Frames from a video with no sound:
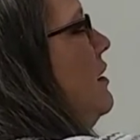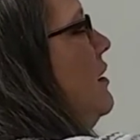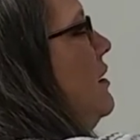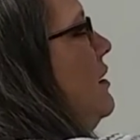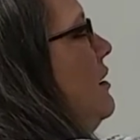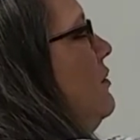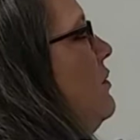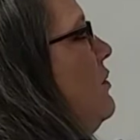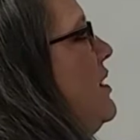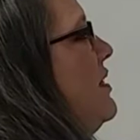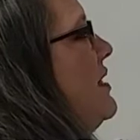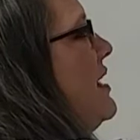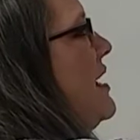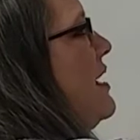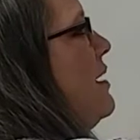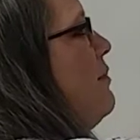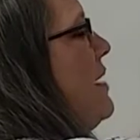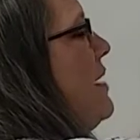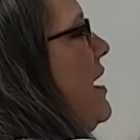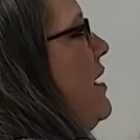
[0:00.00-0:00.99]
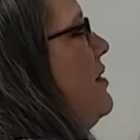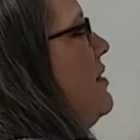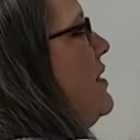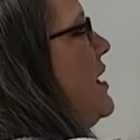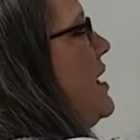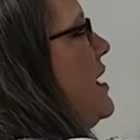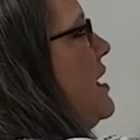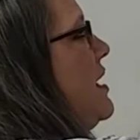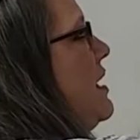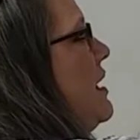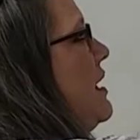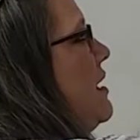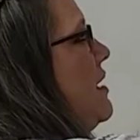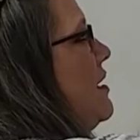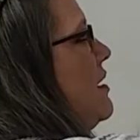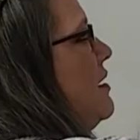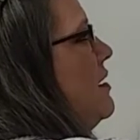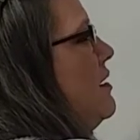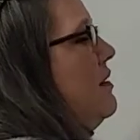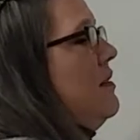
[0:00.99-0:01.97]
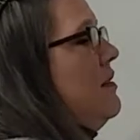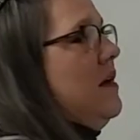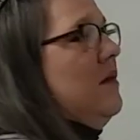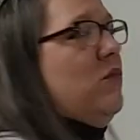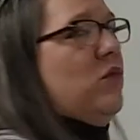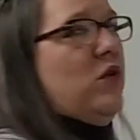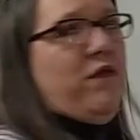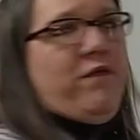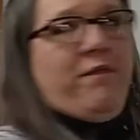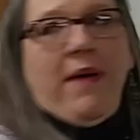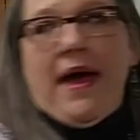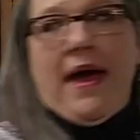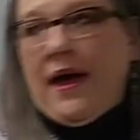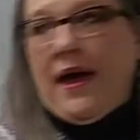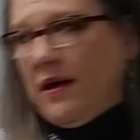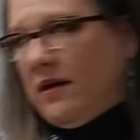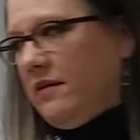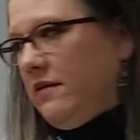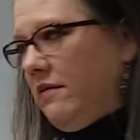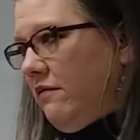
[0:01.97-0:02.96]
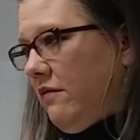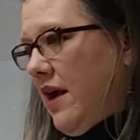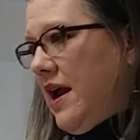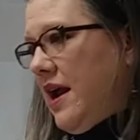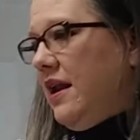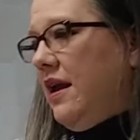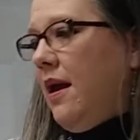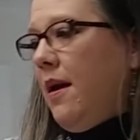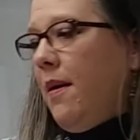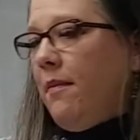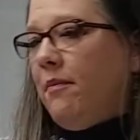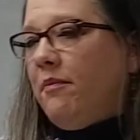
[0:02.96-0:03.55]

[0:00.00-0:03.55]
When we think about the wolf pack, right?